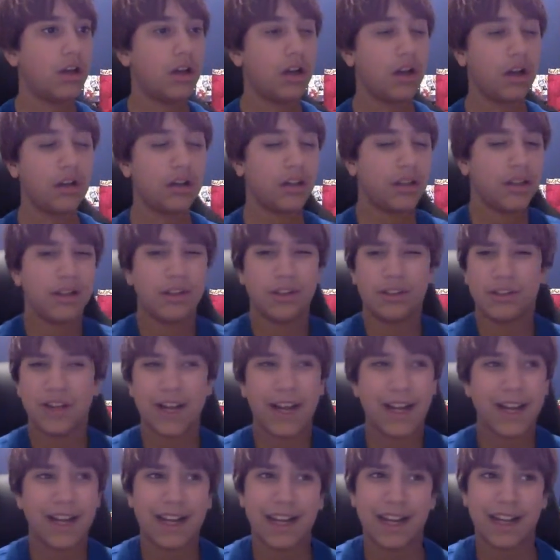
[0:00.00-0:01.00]
Oh, it's a
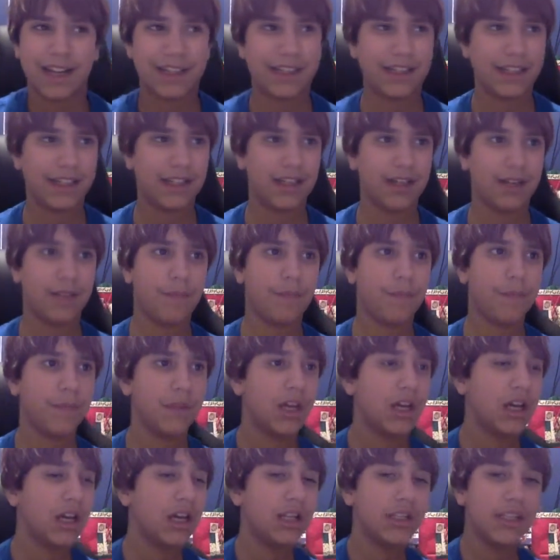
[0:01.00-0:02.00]
great idea.
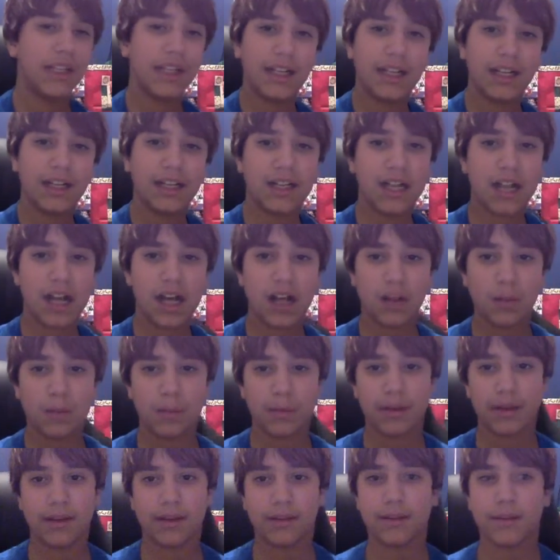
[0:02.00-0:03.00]
They didn't tell
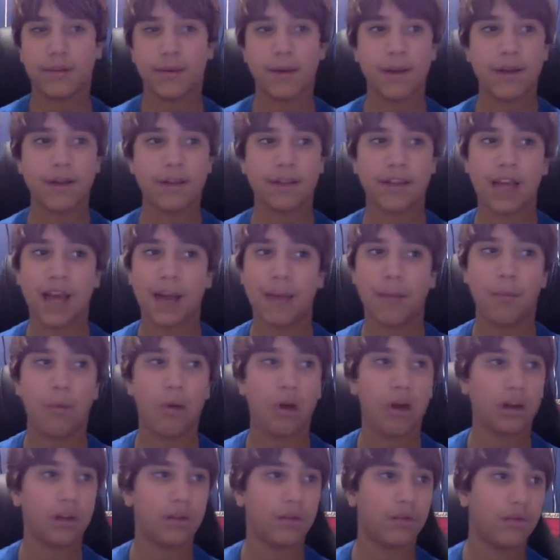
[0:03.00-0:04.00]
me, so I just kept
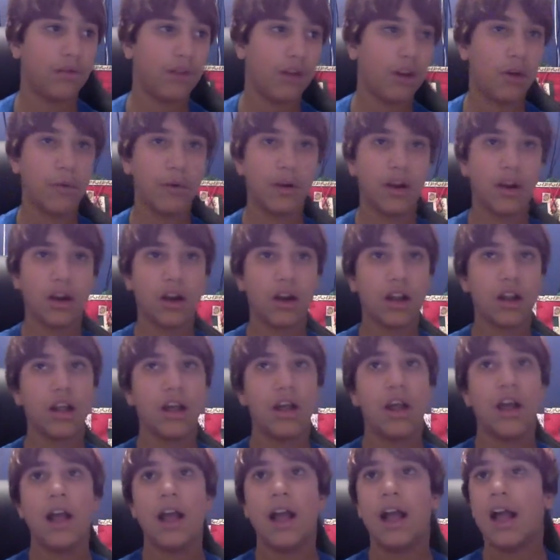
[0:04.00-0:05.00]
walking forward.
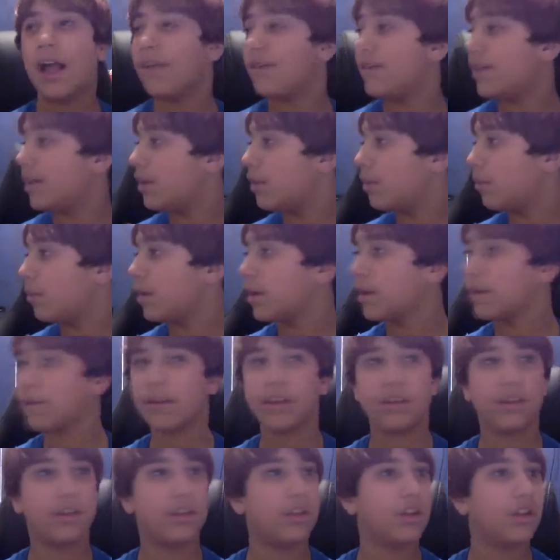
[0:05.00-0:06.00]
And then when I
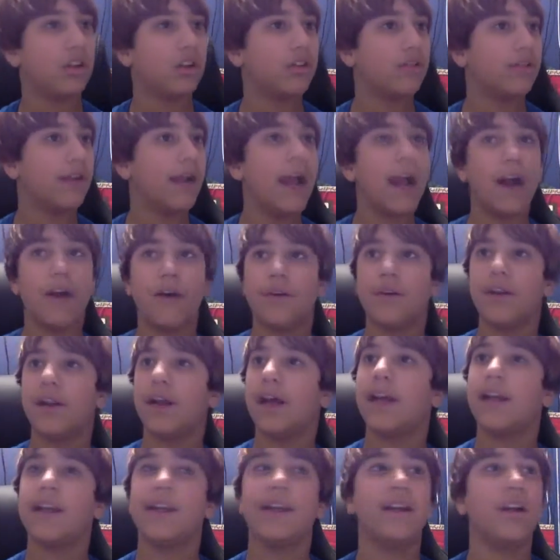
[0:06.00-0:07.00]
started to look around,
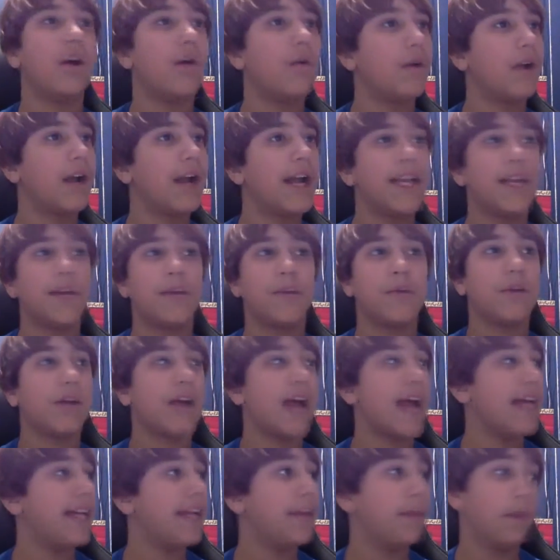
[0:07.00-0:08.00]
I didn't know where where
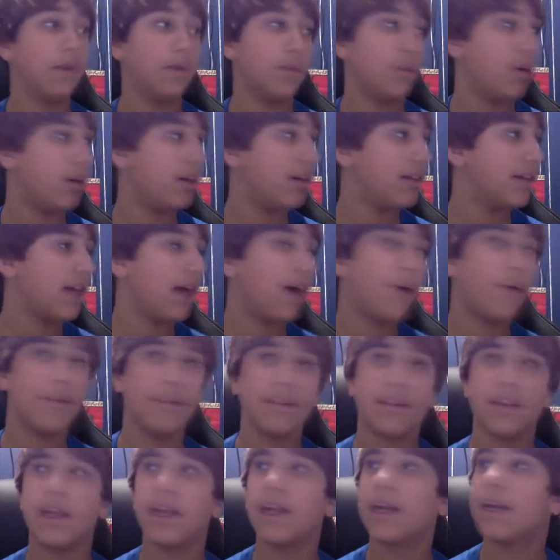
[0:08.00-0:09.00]
anyone was. I
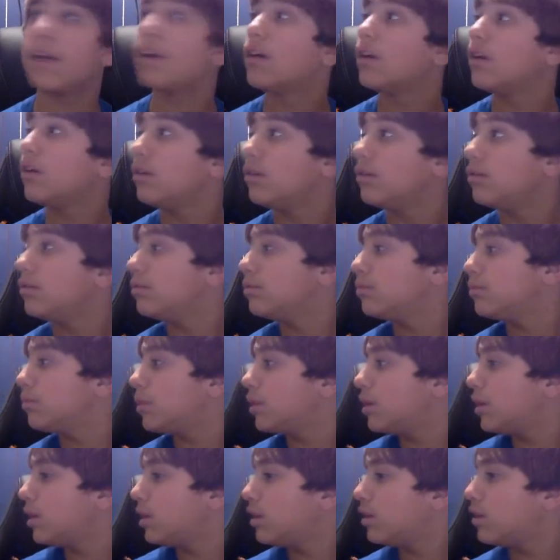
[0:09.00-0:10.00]
was like,
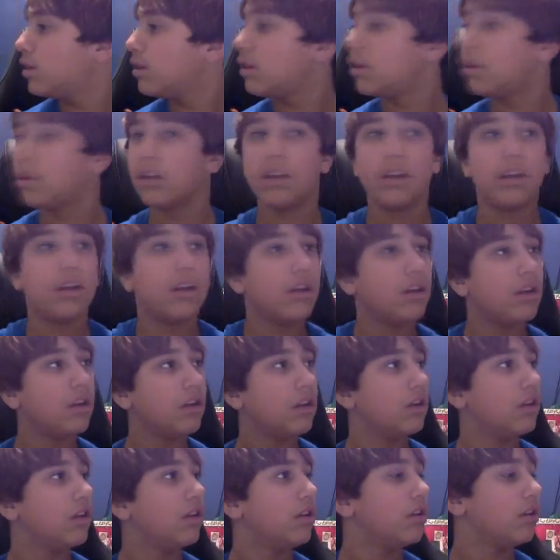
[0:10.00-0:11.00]
what?
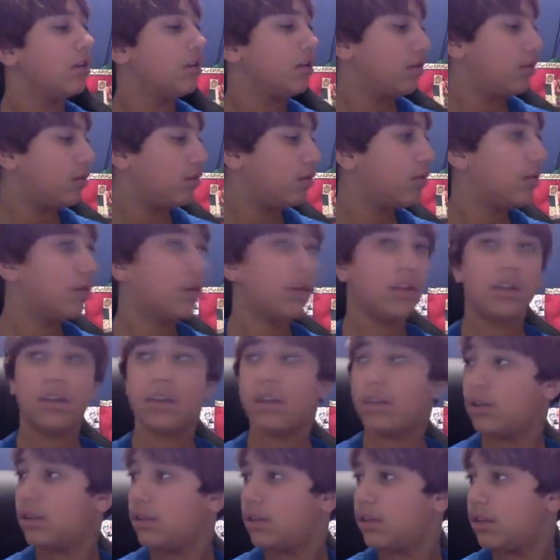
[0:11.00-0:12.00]

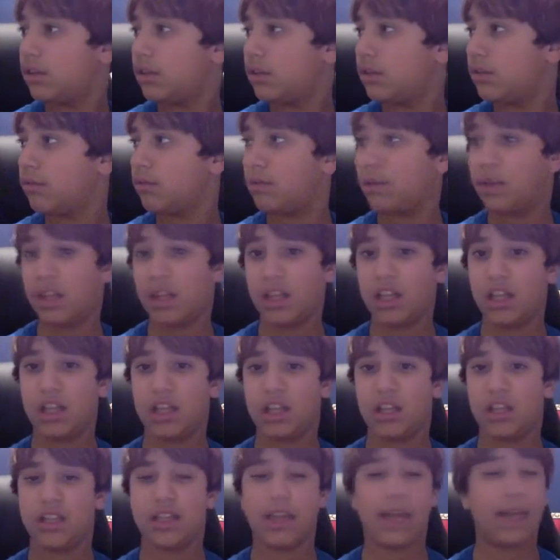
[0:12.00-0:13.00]
What?
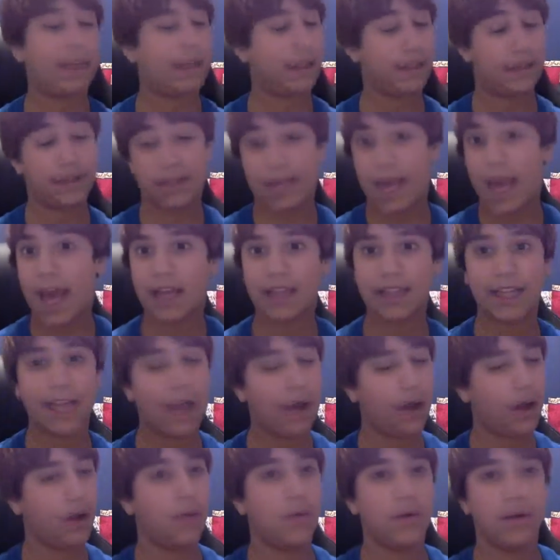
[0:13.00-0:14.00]
That's exactly
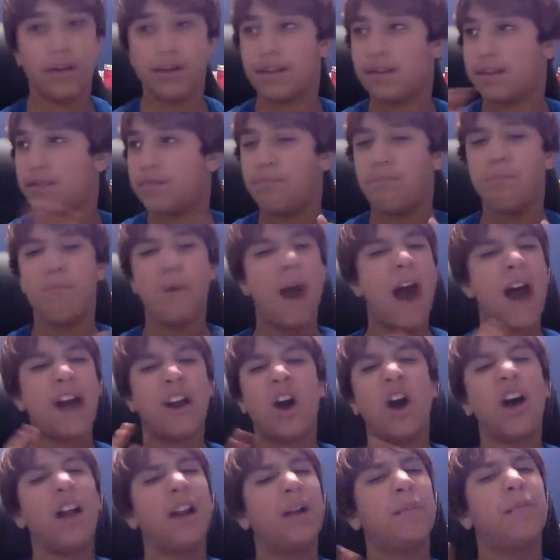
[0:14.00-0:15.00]
how it was. Spot
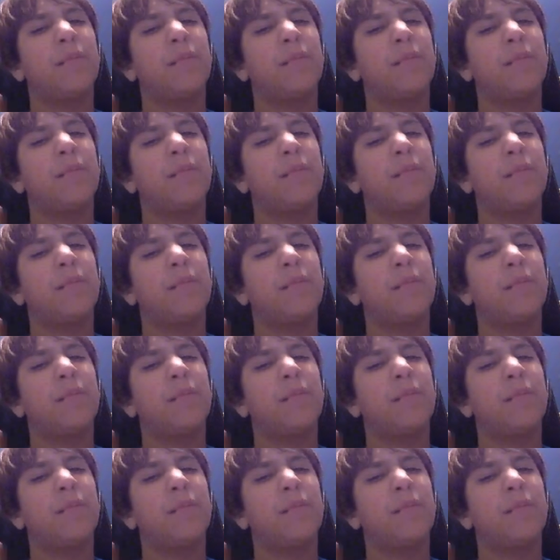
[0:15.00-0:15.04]
on